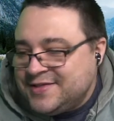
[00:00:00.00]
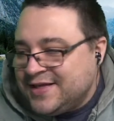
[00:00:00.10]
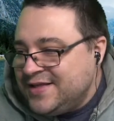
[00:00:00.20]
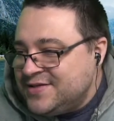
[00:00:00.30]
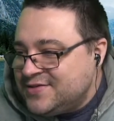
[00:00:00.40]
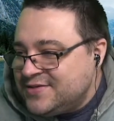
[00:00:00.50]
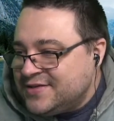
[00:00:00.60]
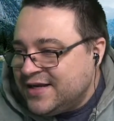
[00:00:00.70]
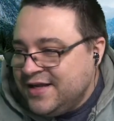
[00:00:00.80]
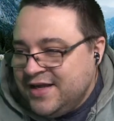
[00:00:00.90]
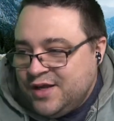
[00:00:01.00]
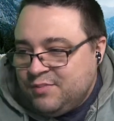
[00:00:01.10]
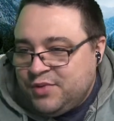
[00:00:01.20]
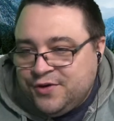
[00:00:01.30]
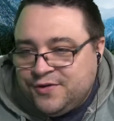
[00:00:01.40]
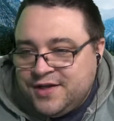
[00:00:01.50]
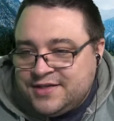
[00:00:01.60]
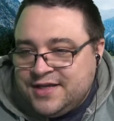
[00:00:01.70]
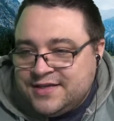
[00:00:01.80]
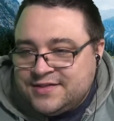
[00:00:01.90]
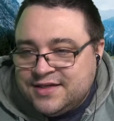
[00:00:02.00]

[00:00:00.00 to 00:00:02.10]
Again, this was like purely a test.